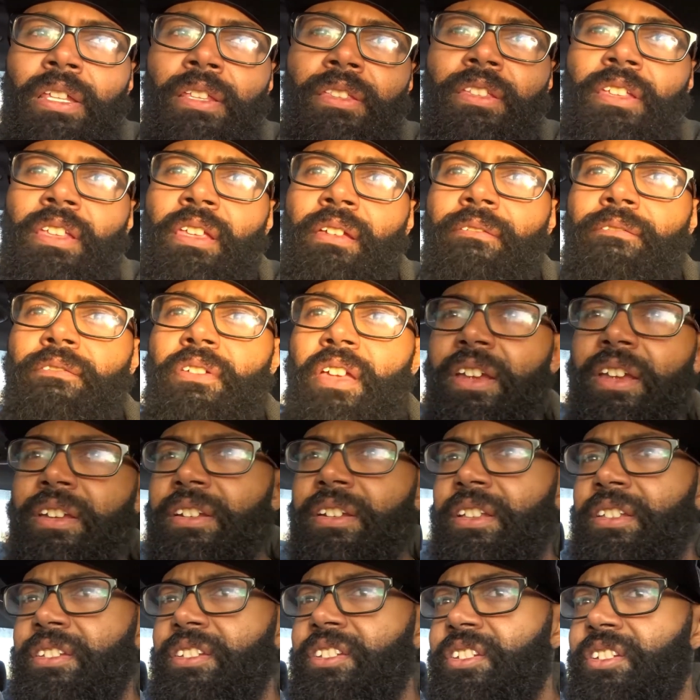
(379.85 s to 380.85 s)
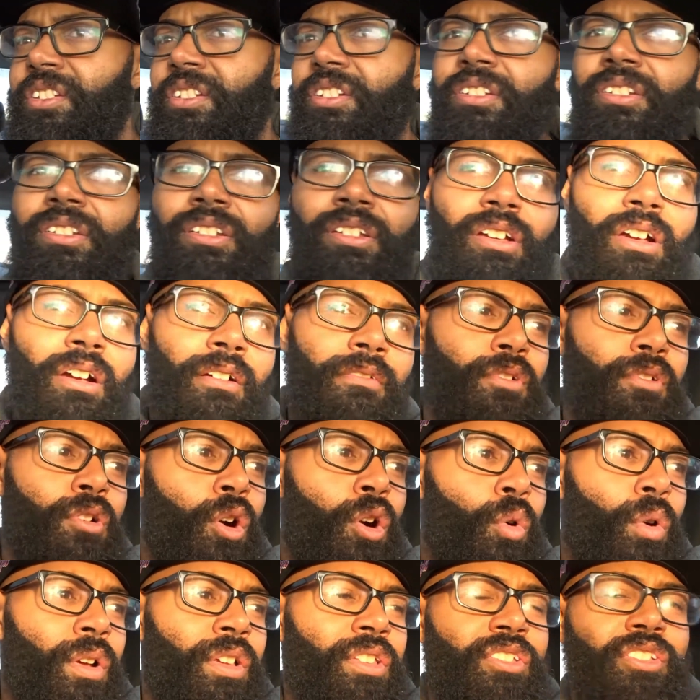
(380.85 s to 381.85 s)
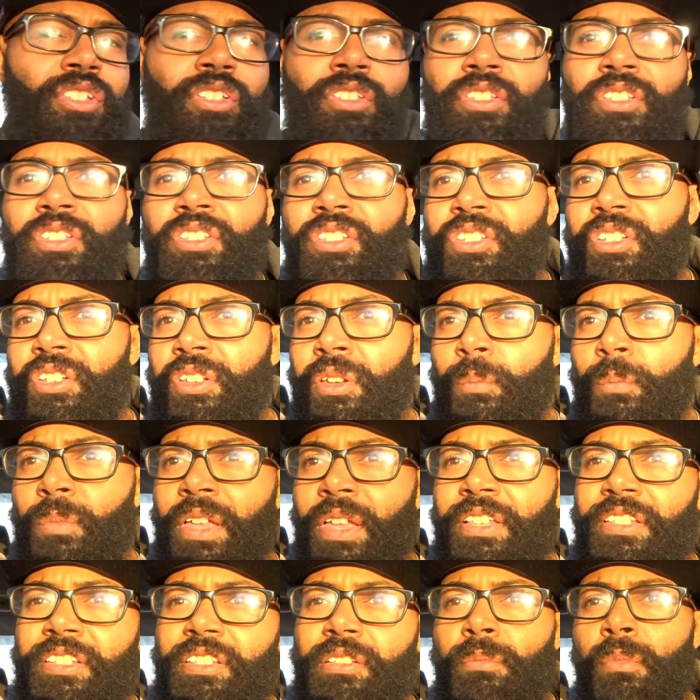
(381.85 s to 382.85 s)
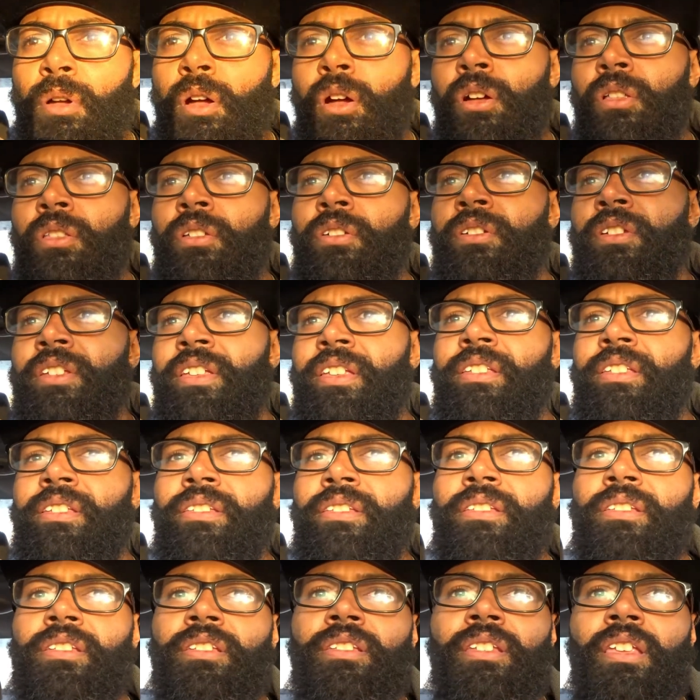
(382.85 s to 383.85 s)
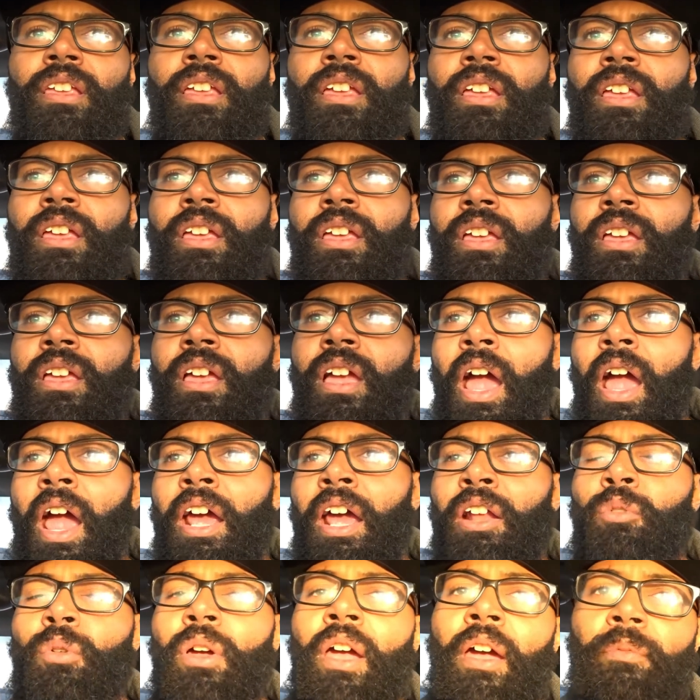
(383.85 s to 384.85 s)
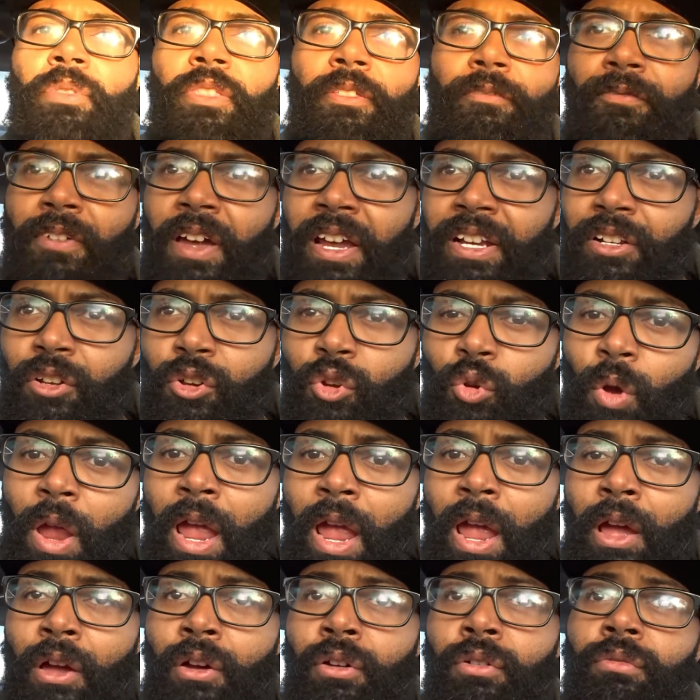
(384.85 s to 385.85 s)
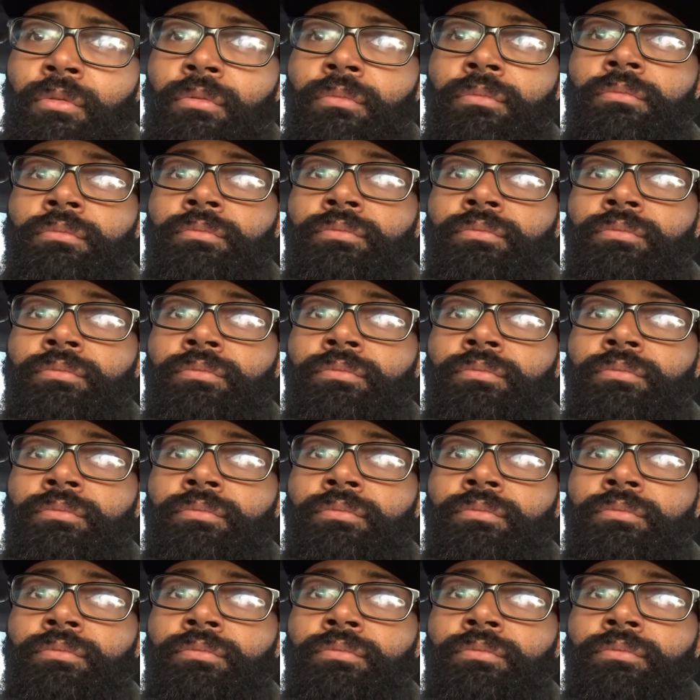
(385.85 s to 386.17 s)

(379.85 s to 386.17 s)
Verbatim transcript: The advantage of going to the gym that's smaller is I don't have to fight a crowd.